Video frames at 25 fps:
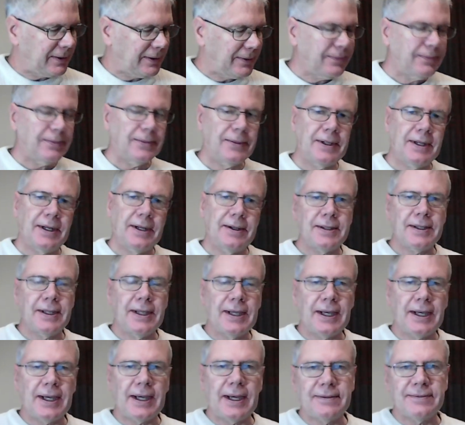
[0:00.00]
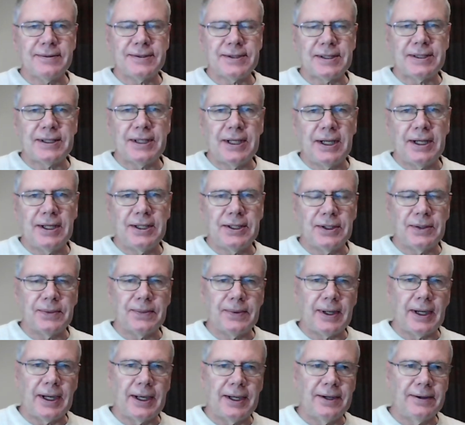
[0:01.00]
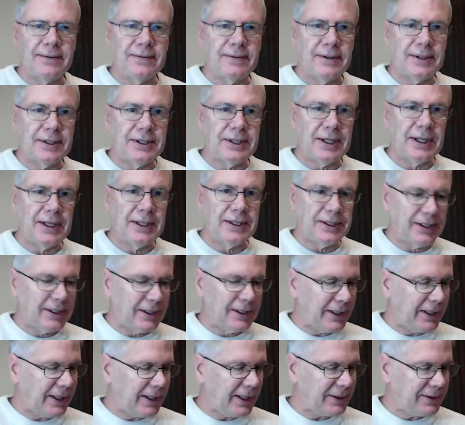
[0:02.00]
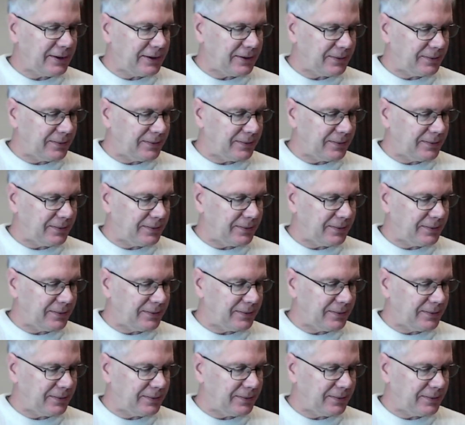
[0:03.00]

what I really have is change in y over change in x,